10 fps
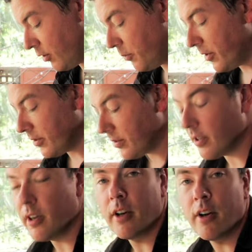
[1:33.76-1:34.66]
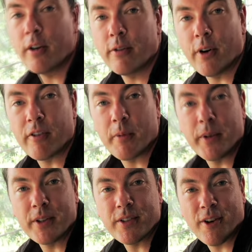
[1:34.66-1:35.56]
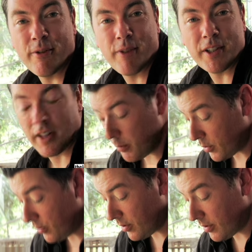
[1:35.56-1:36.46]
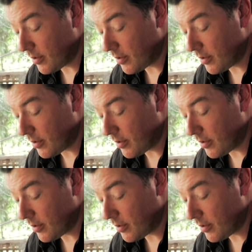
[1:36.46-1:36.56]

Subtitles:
almost 400 ml of fresh lime juice,